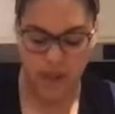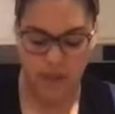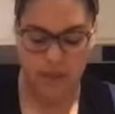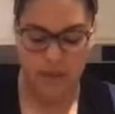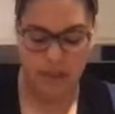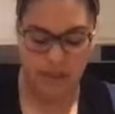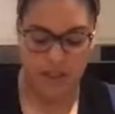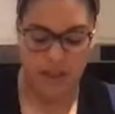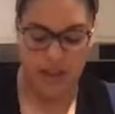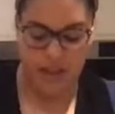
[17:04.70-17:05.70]
We're just
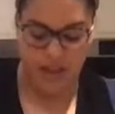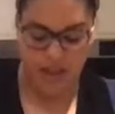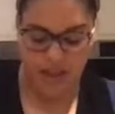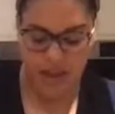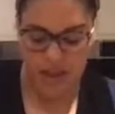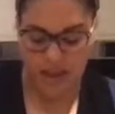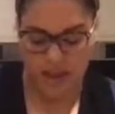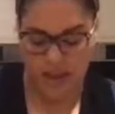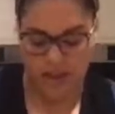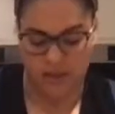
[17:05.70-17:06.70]
going to gently
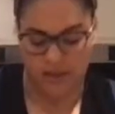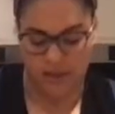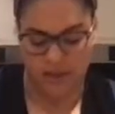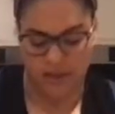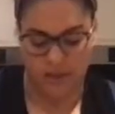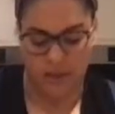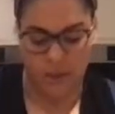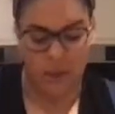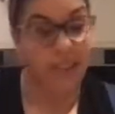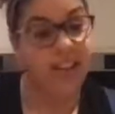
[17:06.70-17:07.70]
like
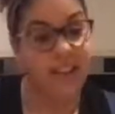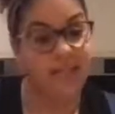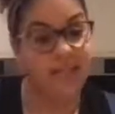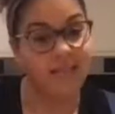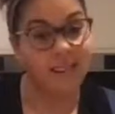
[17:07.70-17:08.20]
fold it in.